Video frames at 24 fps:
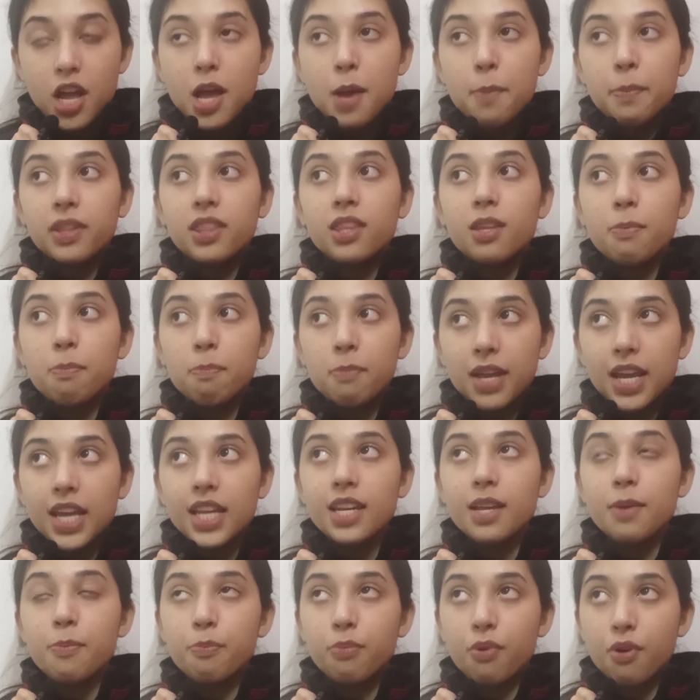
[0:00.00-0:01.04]
But the main
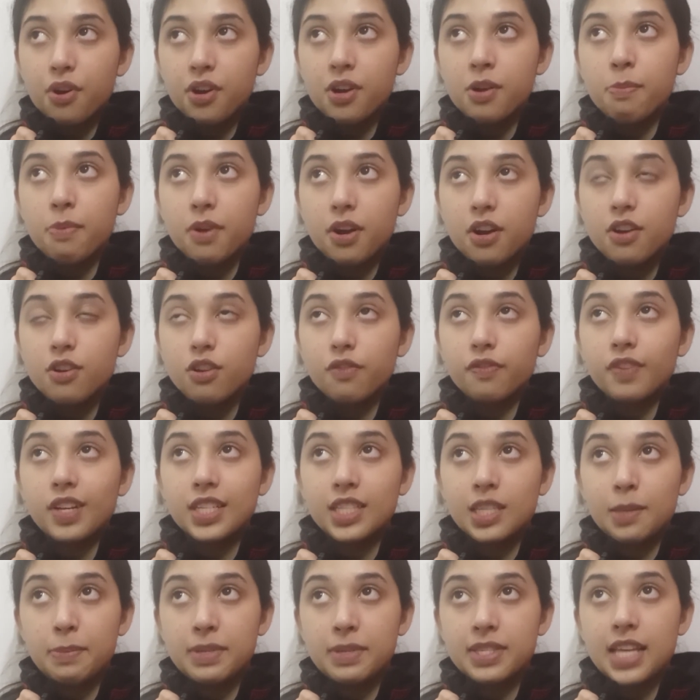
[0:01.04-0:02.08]
important part of
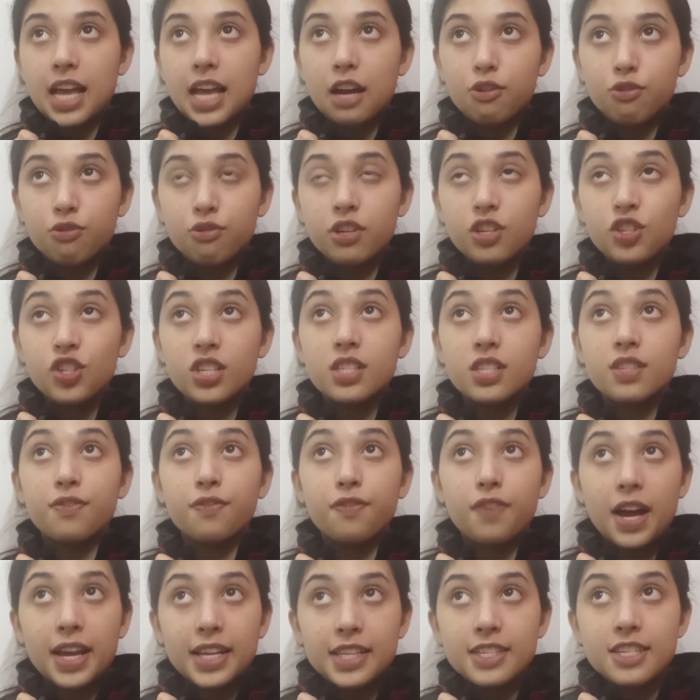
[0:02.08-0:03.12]
SMS outreach is
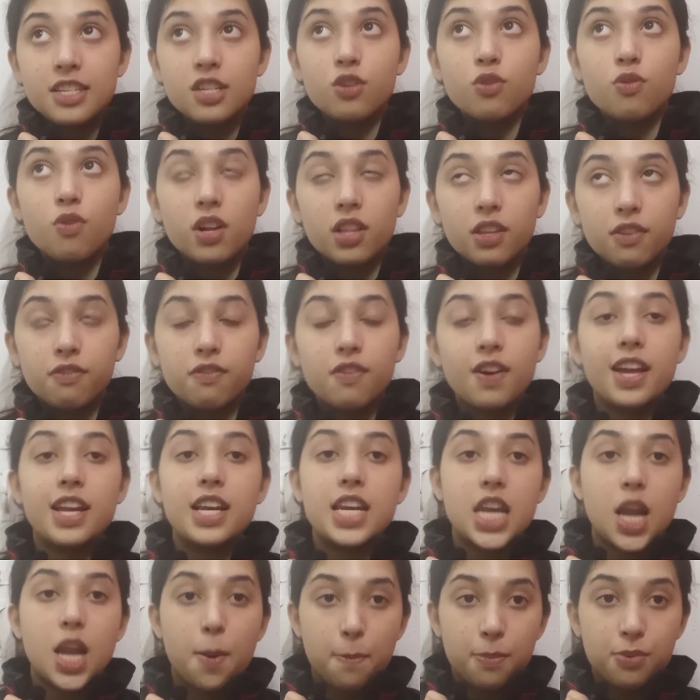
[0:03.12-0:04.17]
finding qualified
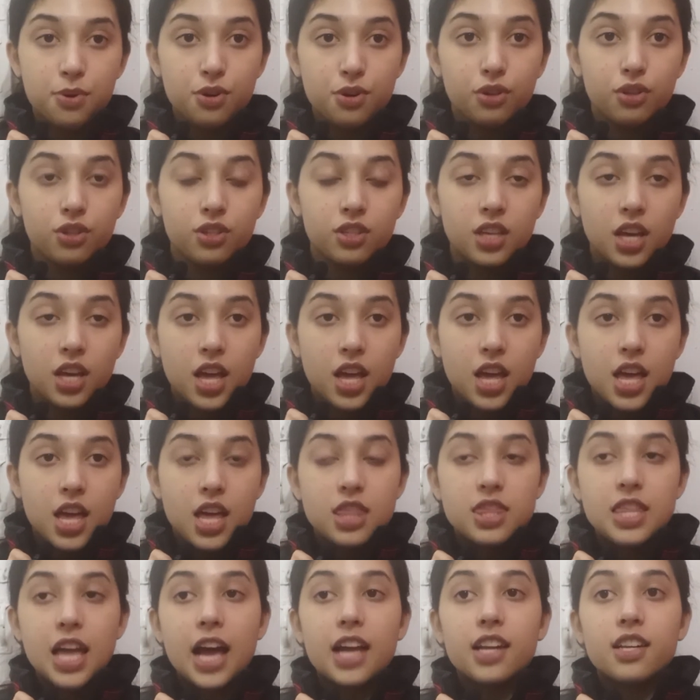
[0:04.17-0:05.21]
numbers
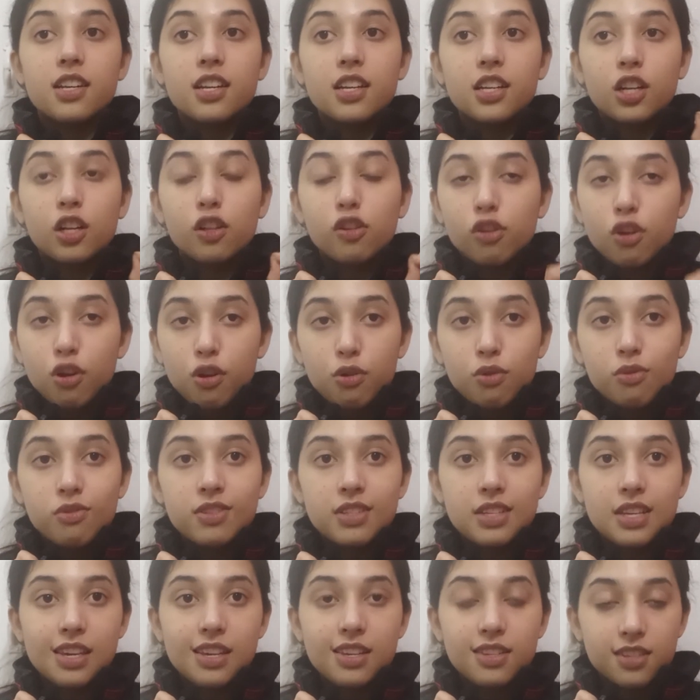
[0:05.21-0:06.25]
that close
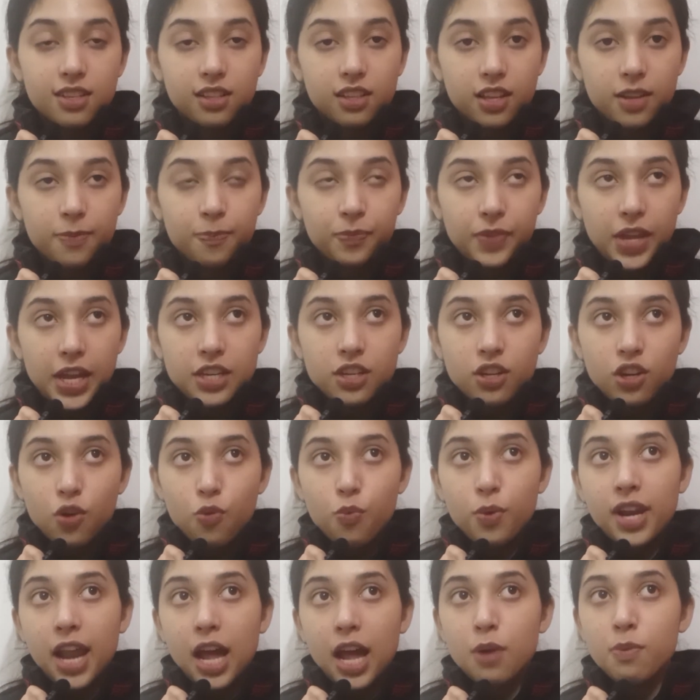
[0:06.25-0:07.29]
easily. And
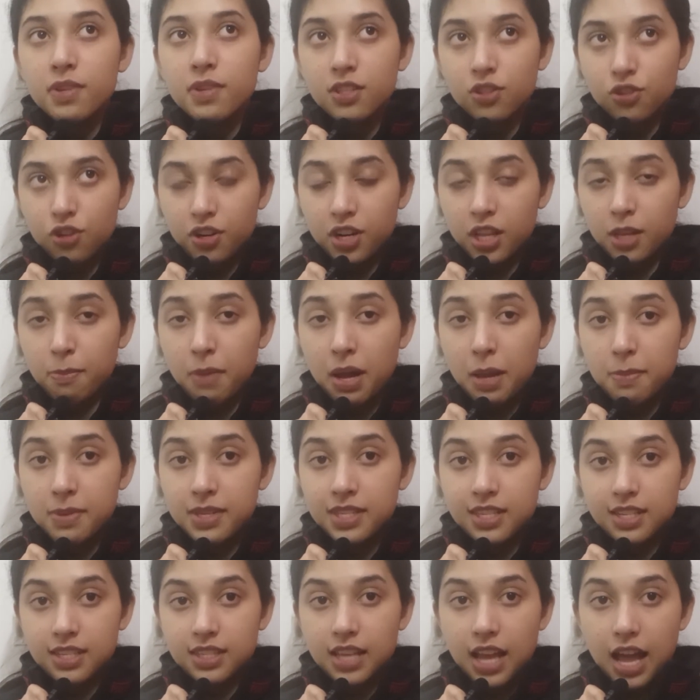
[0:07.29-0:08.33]
when I was starting my
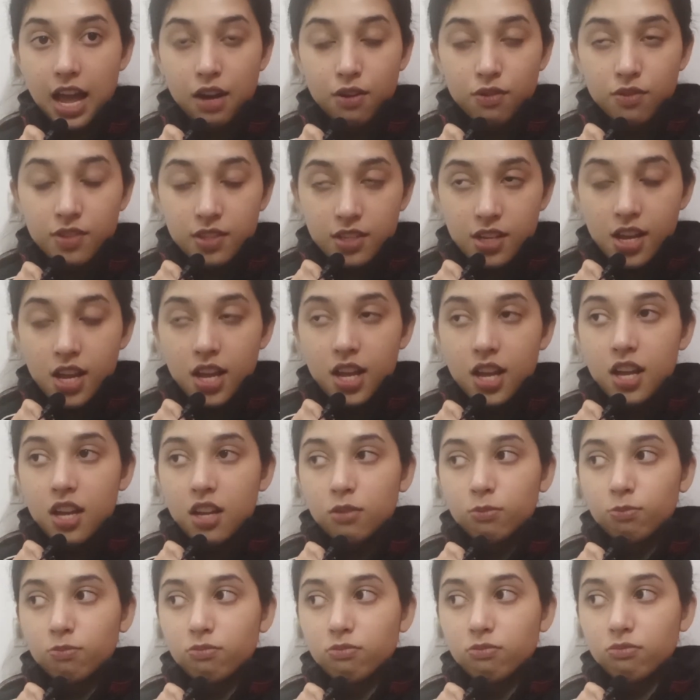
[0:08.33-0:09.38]
business out,
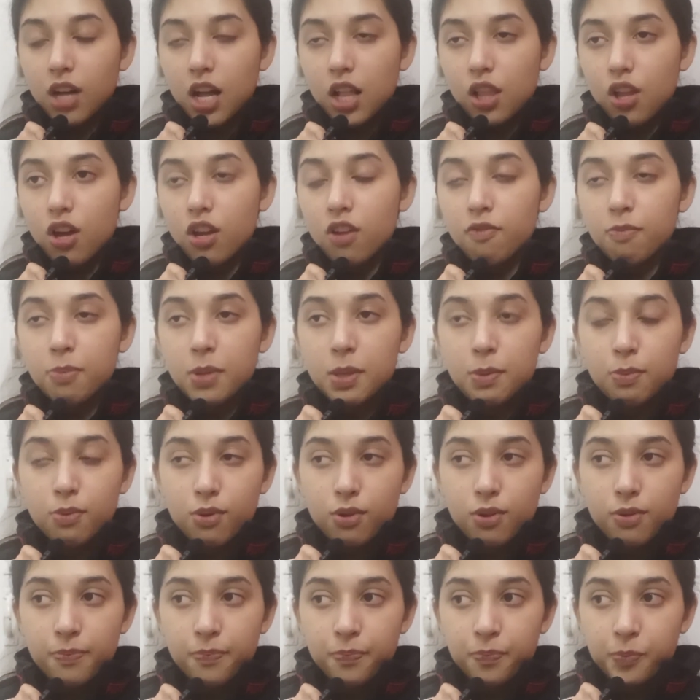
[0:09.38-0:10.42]
a lot of
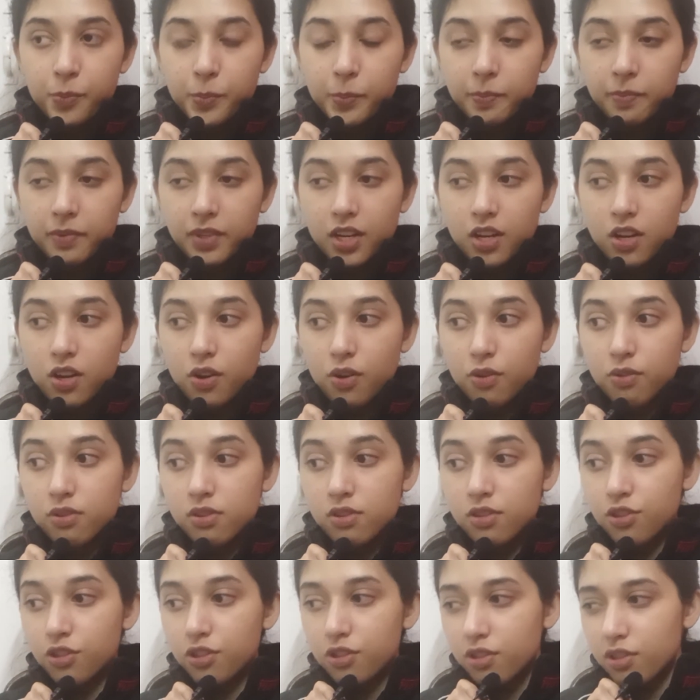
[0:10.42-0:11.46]
people
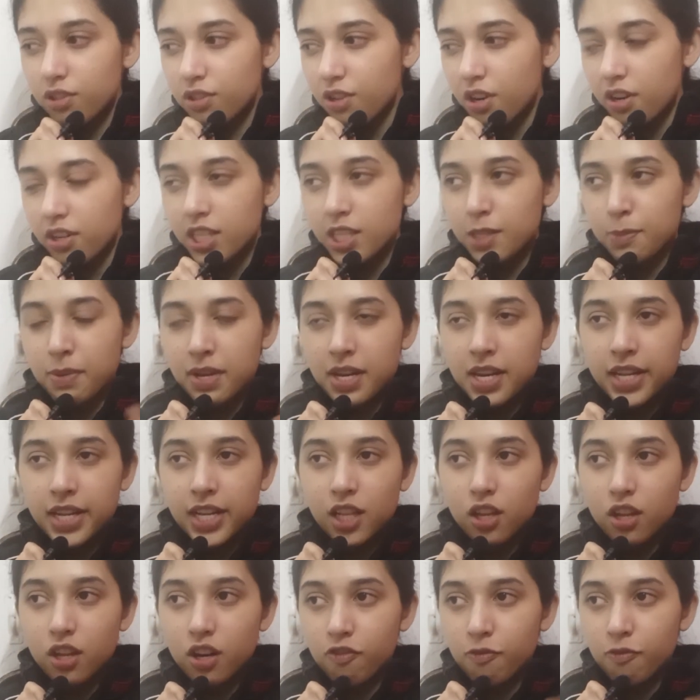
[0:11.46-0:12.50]
start spending a
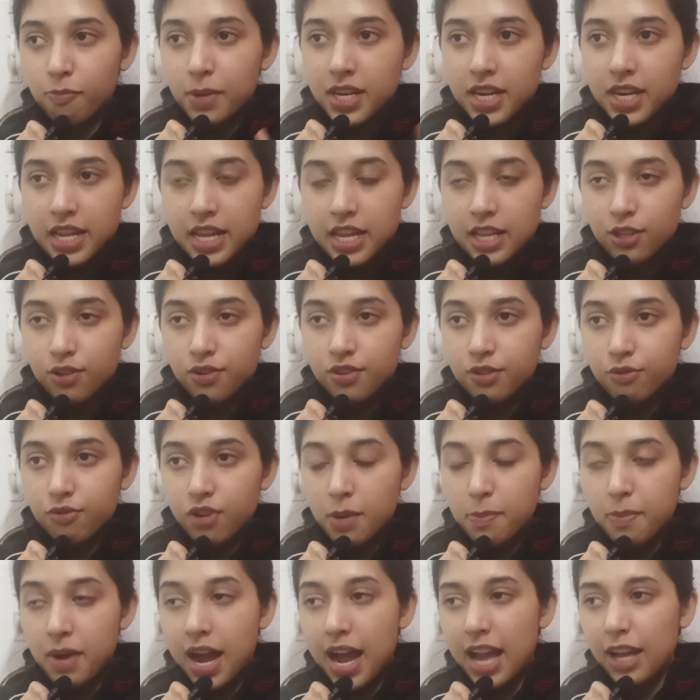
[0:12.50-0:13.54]
lot of money to
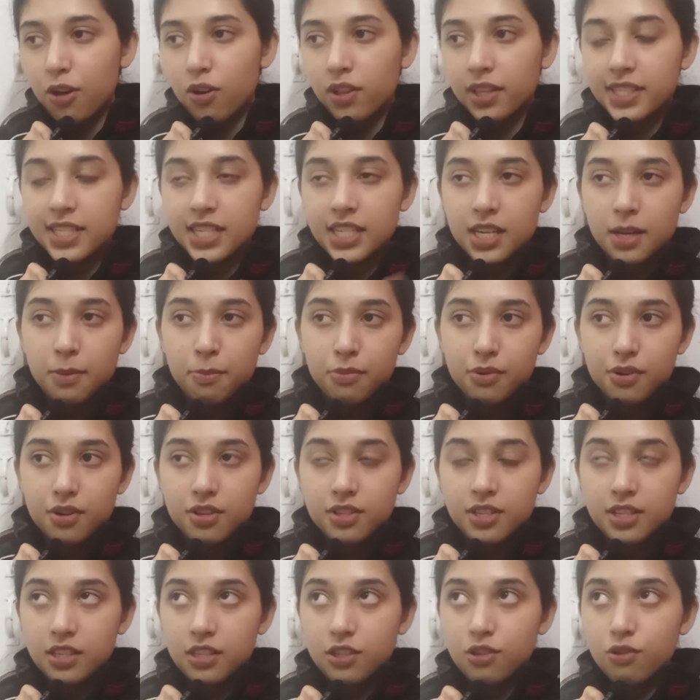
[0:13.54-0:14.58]
scrape high quality numbers
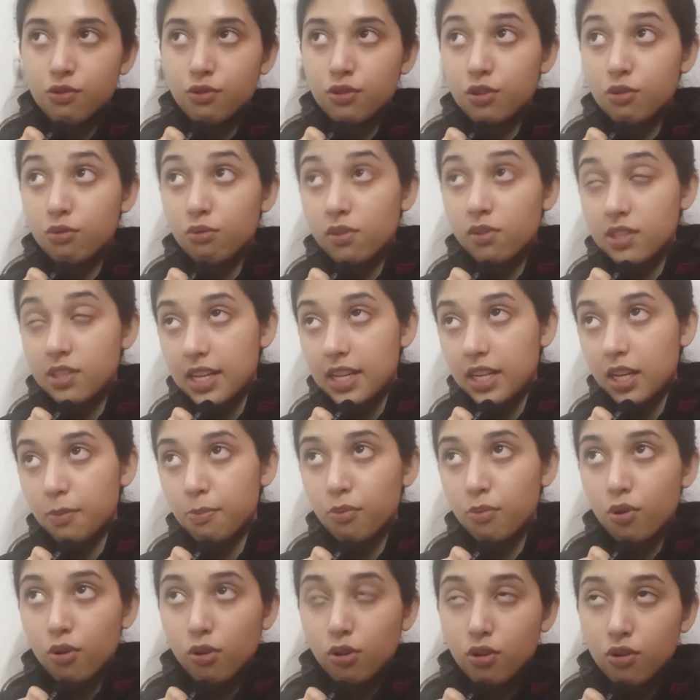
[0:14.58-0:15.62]
and use tools like
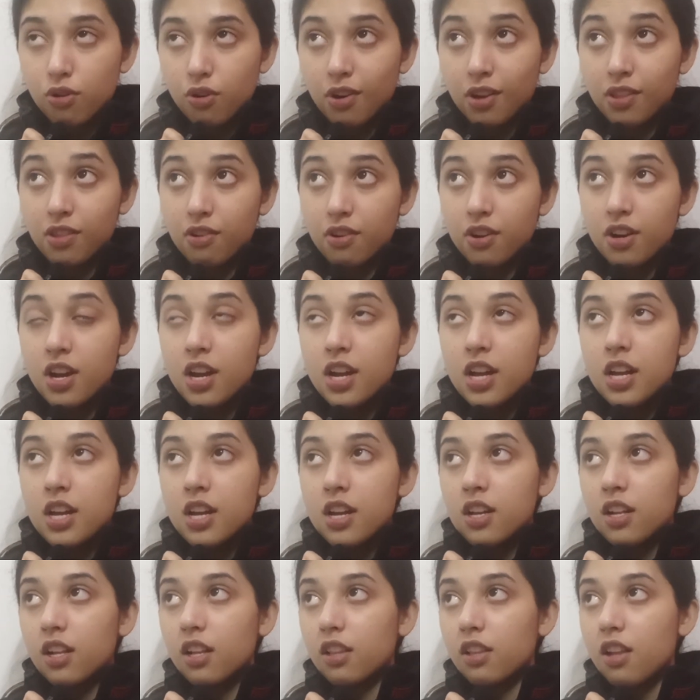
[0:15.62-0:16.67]
Apollo or other
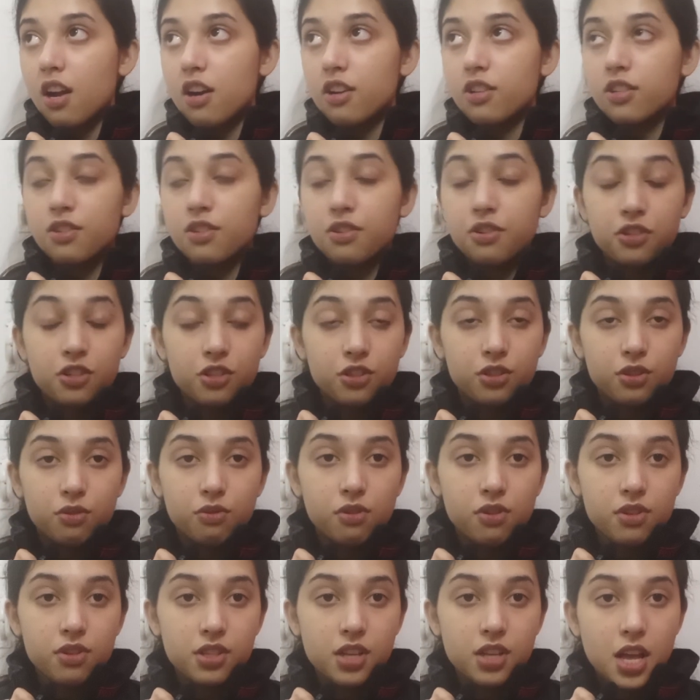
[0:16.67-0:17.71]
large searching
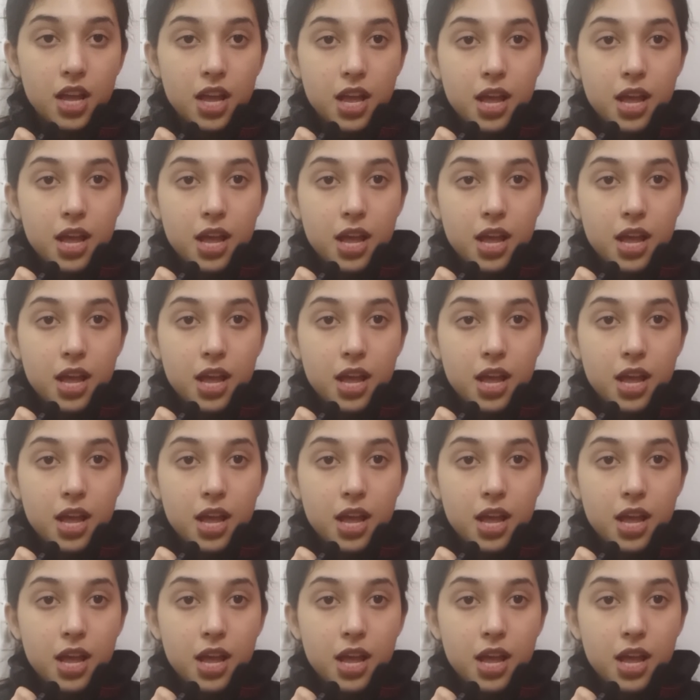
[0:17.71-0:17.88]
tools.